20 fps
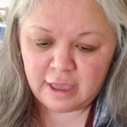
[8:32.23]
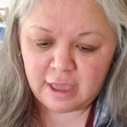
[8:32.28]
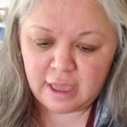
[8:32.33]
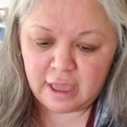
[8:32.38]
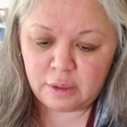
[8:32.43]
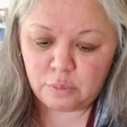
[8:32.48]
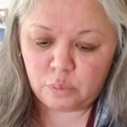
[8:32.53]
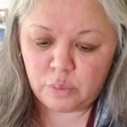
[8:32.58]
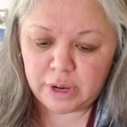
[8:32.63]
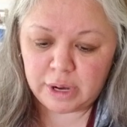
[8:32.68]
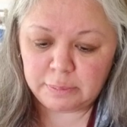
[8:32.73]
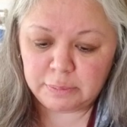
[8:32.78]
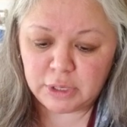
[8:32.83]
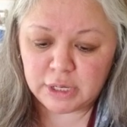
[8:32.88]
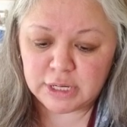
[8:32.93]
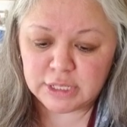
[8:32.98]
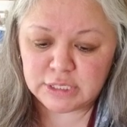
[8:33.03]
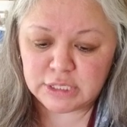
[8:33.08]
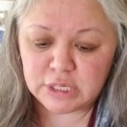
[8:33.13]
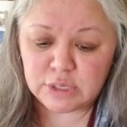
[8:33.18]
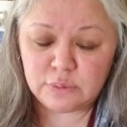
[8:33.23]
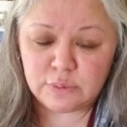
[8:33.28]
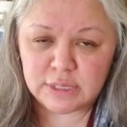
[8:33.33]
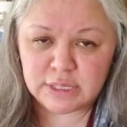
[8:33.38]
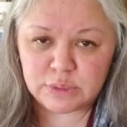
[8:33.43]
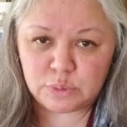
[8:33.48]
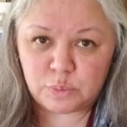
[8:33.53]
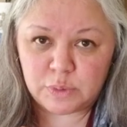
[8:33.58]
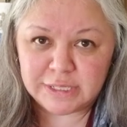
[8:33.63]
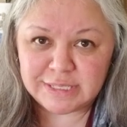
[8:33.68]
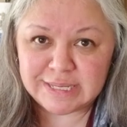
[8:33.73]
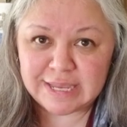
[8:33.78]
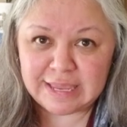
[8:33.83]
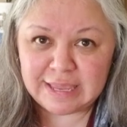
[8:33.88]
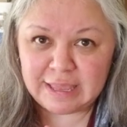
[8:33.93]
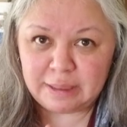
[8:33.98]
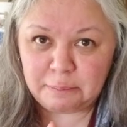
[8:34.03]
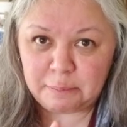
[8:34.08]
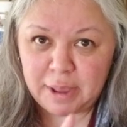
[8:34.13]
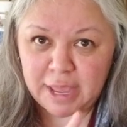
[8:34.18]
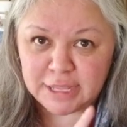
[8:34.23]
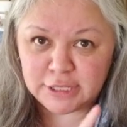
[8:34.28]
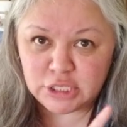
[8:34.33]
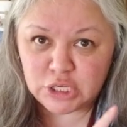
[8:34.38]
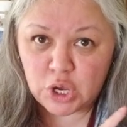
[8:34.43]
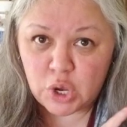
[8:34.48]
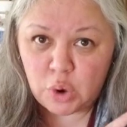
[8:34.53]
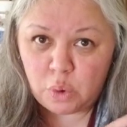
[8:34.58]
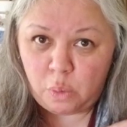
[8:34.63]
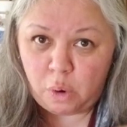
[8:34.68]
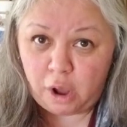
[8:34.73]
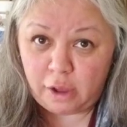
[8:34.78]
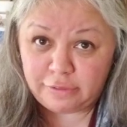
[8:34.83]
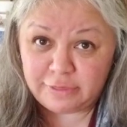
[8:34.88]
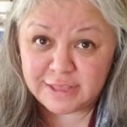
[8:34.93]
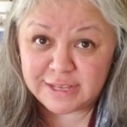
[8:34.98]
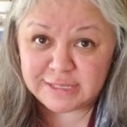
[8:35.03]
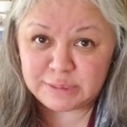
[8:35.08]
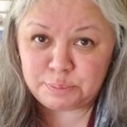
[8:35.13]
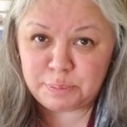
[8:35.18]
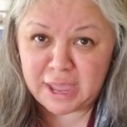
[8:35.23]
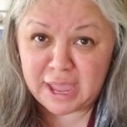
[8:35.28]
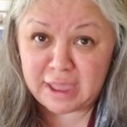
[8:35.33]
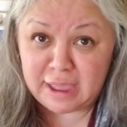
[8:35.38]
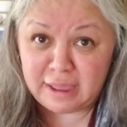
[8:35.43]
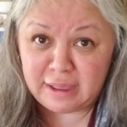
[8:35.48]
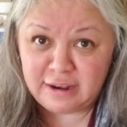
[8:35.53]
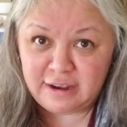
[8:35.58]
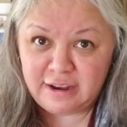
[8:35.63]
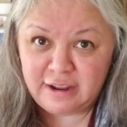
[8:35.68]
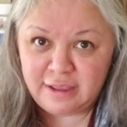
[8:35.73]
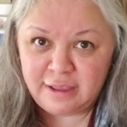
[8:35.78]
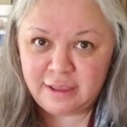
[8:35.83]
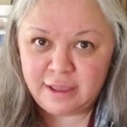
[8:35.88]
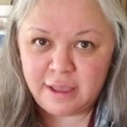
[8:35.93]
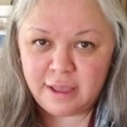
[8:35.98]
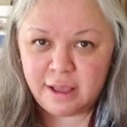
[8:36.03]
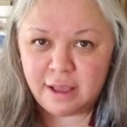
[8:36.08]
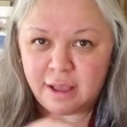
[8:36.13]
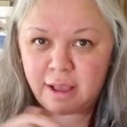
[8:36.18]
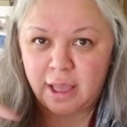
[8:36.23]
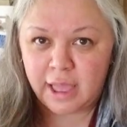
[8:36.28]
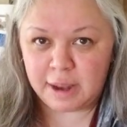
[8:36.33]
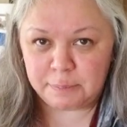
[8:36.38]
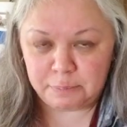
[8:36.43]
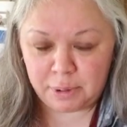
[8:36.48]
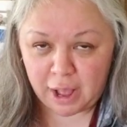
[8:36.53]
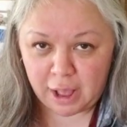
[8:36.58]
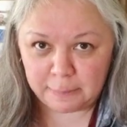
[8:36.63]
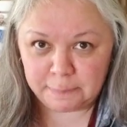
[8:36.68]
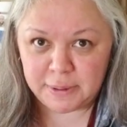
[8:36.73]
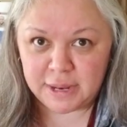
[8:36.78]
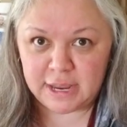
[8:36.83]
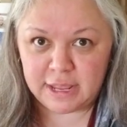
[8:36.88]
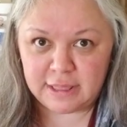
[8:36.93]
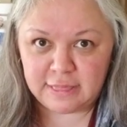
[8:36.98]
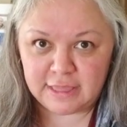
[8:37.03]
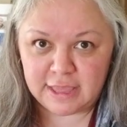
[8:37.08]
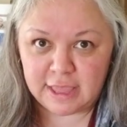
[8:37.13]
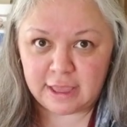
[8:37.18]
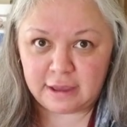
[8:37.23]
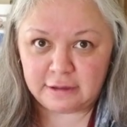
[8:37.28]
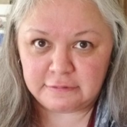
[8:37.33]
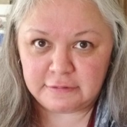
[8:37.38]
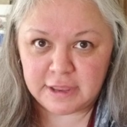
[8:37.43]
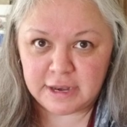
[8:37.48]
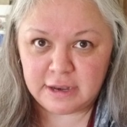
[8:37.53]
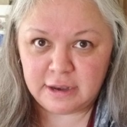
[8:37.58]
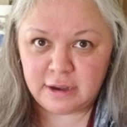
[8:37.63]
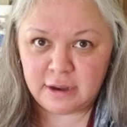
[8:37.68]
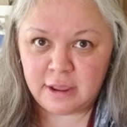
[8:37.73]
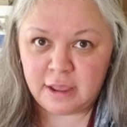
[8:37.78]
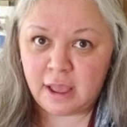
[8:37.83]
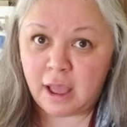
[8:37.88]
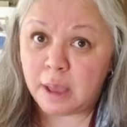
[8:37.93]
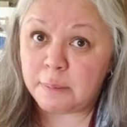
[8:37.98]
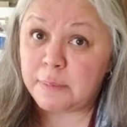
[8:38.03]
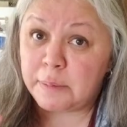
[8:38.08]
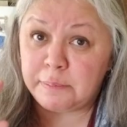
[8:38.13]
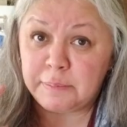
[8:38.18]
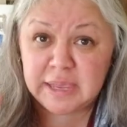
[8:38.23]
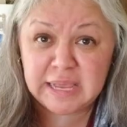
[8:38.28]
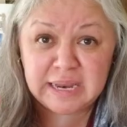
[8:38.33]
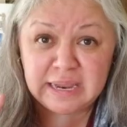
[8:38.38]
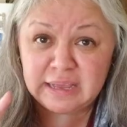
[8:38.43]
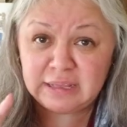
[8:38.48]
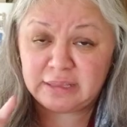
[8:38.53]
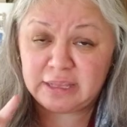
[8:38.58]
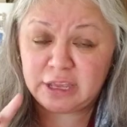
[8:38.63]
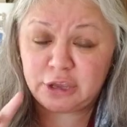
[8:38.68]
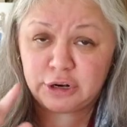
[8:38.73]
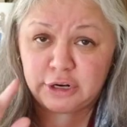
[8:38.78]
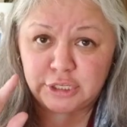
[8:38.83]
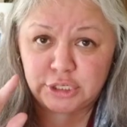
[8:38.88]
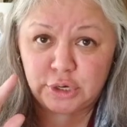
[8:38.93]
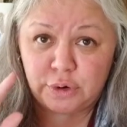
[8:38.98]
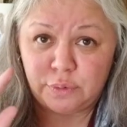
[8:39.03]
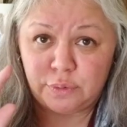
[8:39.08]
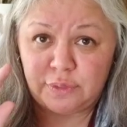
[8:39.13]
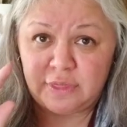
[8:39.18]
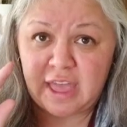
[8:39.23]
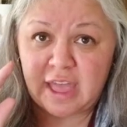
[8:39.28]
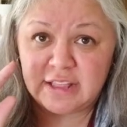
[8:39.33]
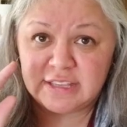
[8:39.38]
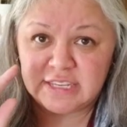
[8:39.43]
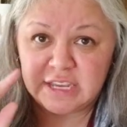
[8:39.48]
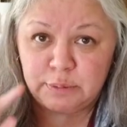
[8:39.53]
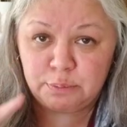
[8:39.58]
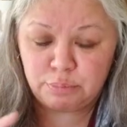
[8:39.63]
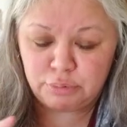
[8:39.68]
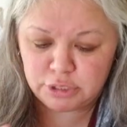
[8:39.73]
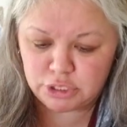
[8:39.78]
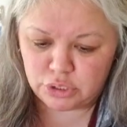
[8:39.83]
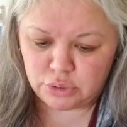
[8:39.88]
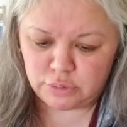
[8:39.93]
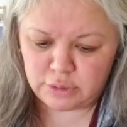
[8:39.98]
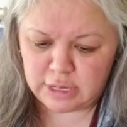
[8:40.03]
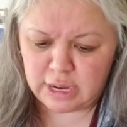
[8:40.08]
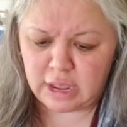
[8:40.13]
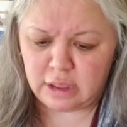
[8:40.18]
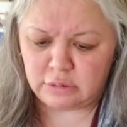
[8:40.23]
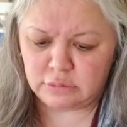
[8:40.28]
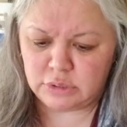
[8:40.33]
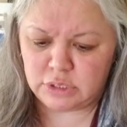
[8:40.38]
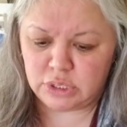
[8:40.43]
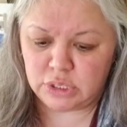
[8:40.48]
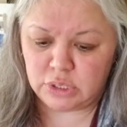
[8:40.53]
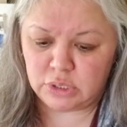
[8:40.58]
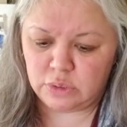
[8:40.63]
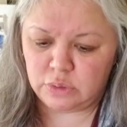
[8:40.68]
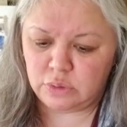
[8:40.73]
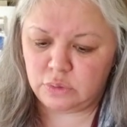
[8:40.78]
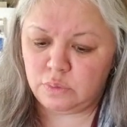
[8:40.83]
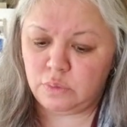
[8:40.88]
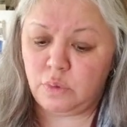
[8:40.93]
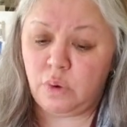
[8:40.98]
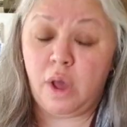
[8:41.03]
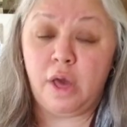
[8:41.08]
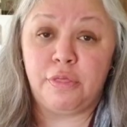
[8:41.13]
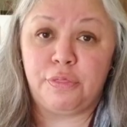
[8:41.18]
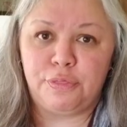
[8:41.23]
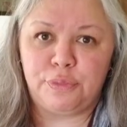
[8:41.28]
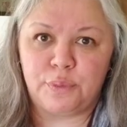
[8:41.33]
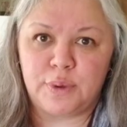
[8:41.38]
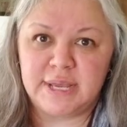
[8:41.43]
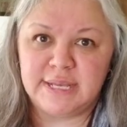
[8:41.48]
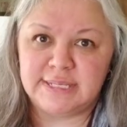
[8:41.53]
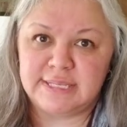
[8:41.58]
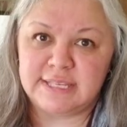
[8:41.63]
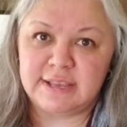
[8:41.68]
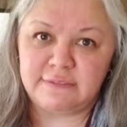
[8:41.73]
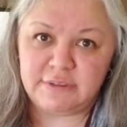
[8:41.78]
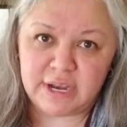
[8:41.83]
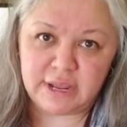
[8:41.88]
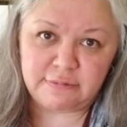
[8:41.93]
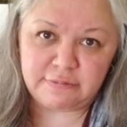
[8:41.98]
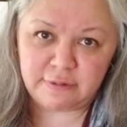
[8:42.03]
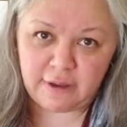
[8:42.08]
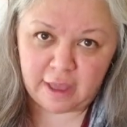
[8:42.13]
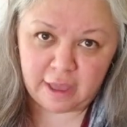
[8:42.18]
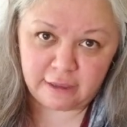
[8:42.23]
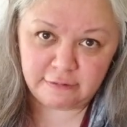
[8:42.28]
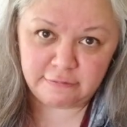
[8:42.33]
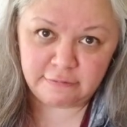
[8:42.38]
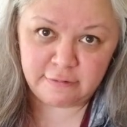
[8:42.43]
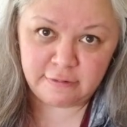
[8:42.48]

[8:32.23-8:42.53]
And what I'm gonna do is once I get my dough on this pan, and pop it in the oven, I'm immediately gonna turn that temperature down to 375.